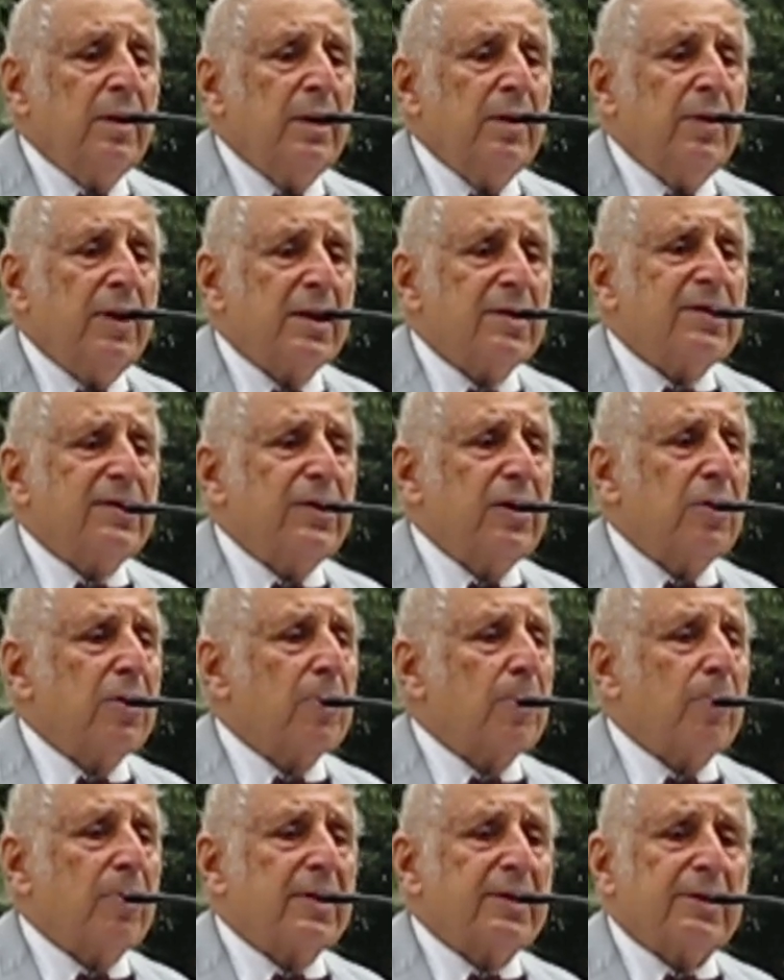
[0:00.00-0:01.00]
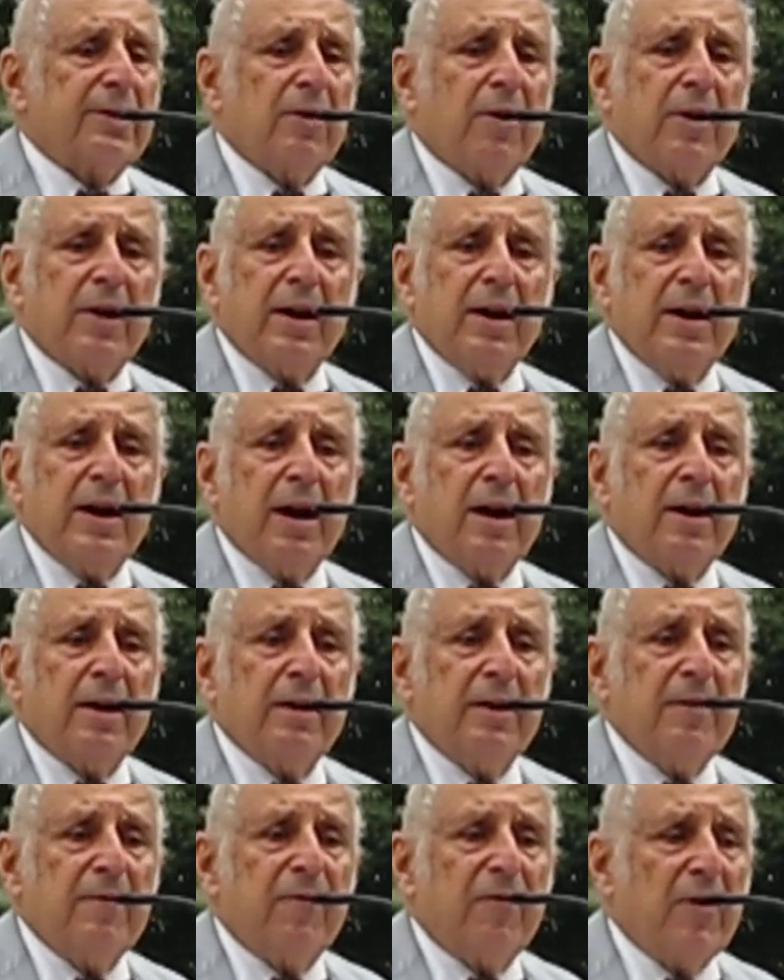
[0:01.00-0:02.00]
this year we're starting out
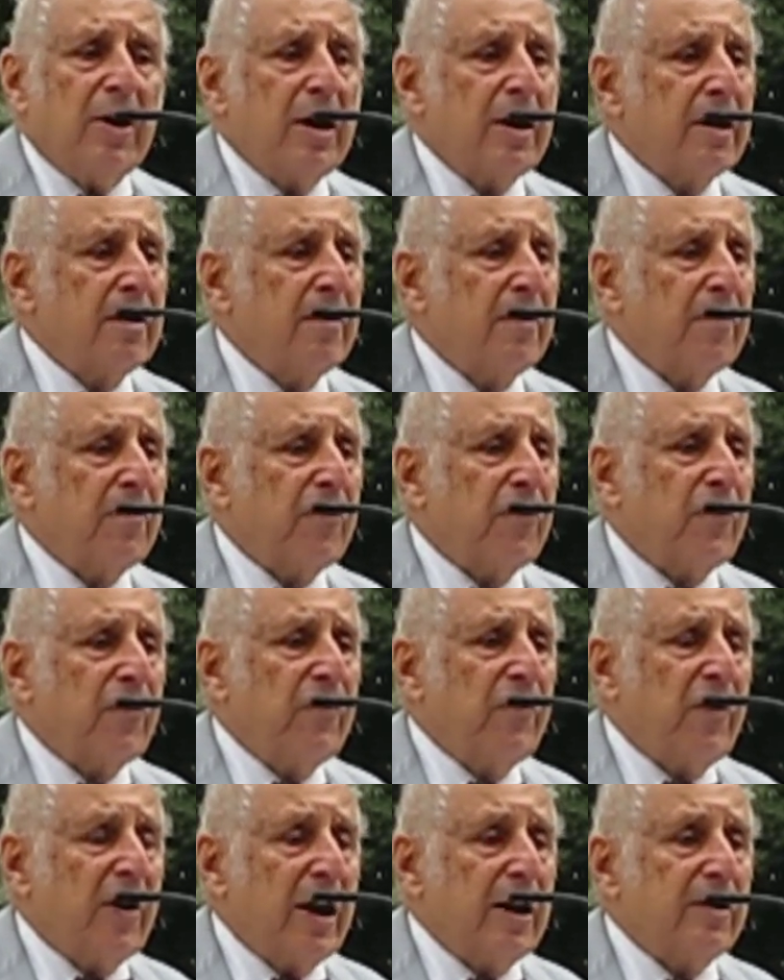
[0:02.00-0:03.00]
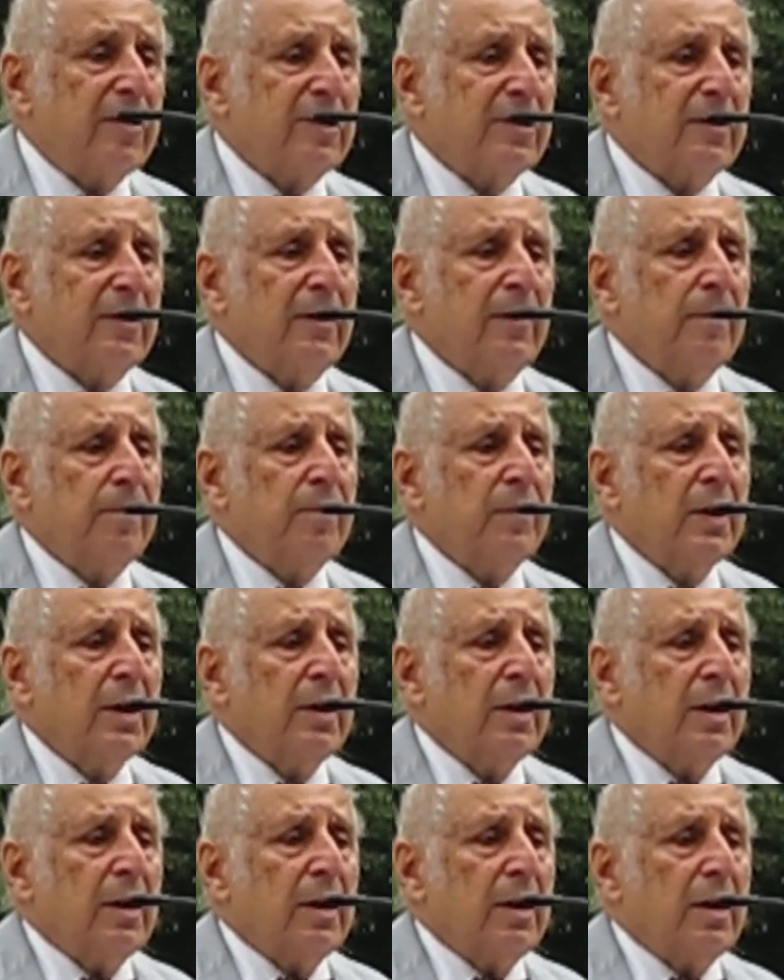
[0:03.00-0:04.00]
in fine fashion.
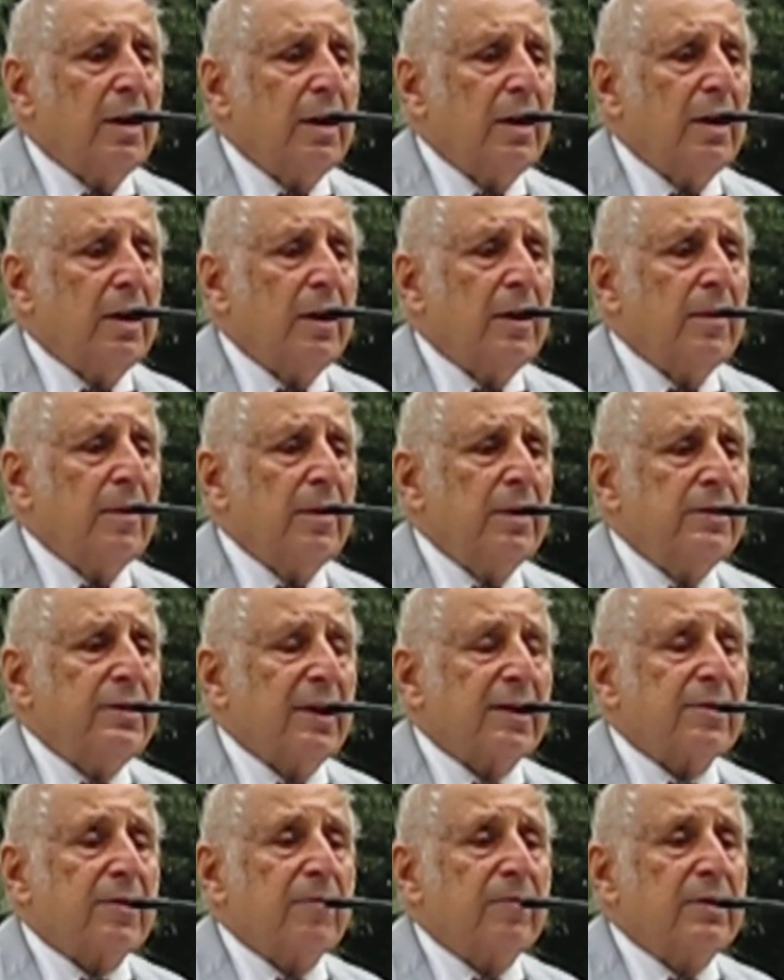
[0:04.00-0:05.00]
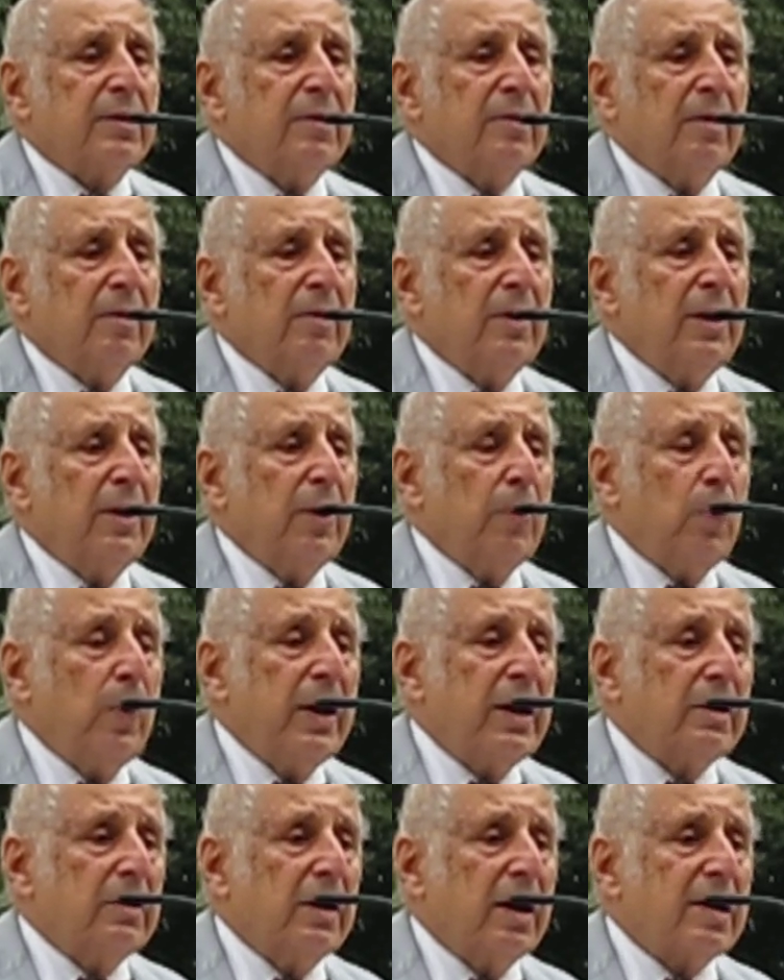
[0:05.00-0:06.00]
Just in
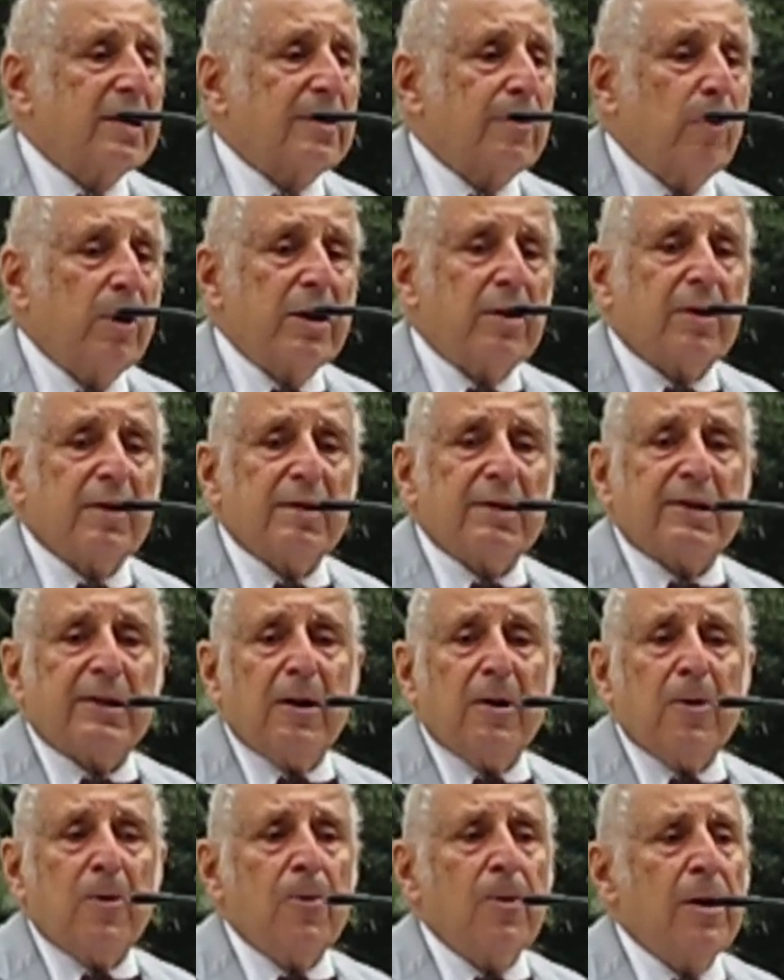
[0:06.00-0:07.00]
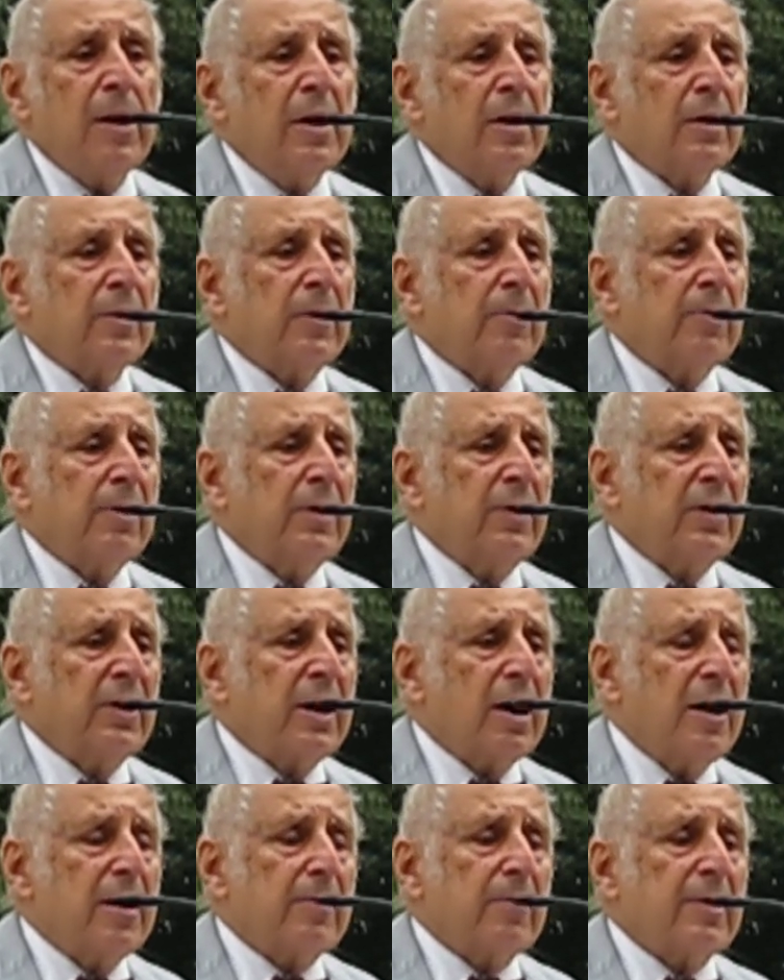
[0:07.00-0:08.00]
the last week or so,
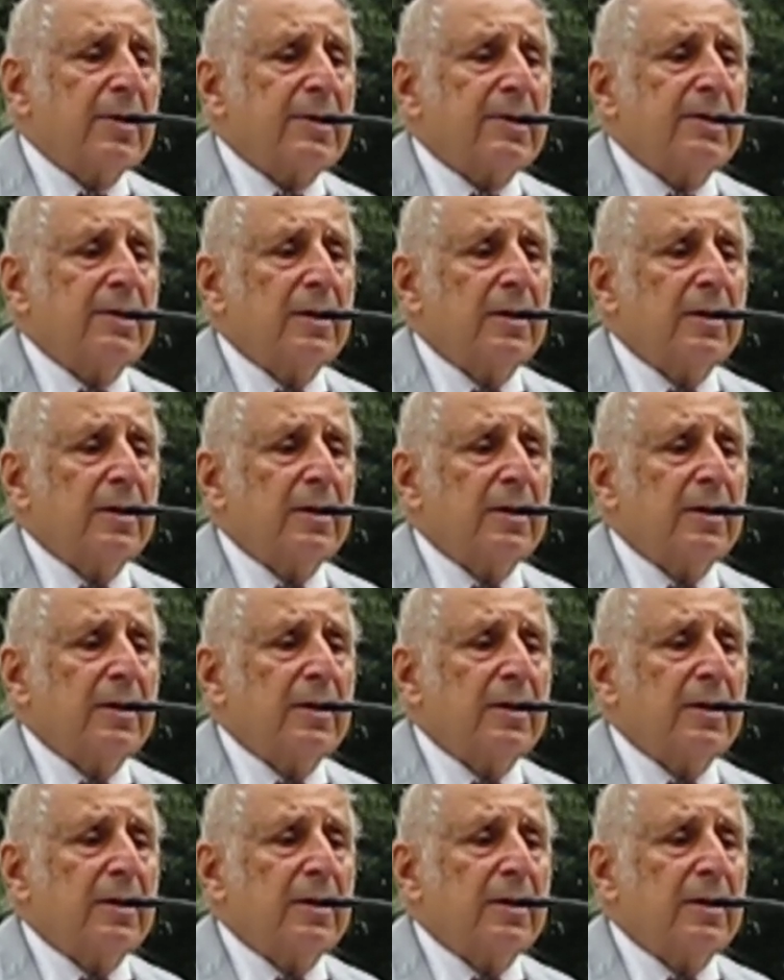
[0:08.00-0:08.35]
Congress